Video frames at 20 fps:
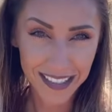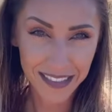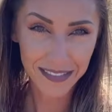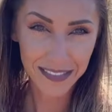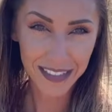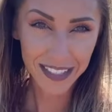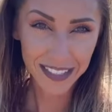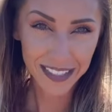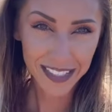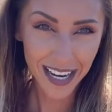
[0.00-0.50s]
it
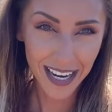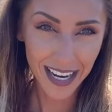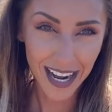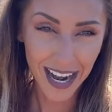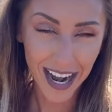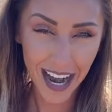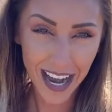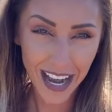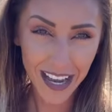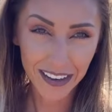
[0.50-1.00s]
feels kind of
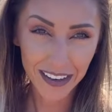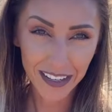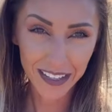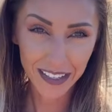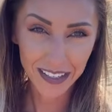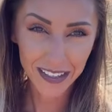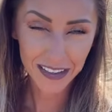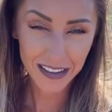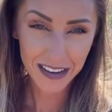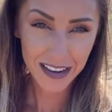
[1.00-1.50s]
hot
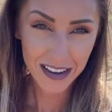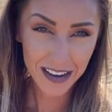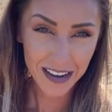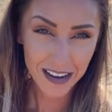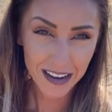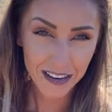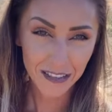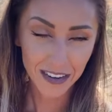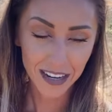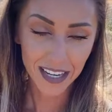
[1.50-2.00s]

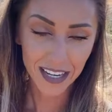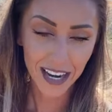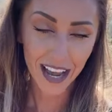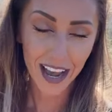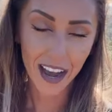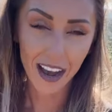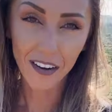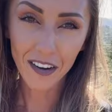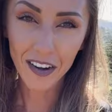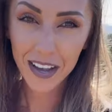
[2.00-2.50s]
right
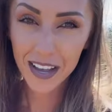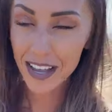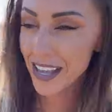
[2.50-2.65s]
now.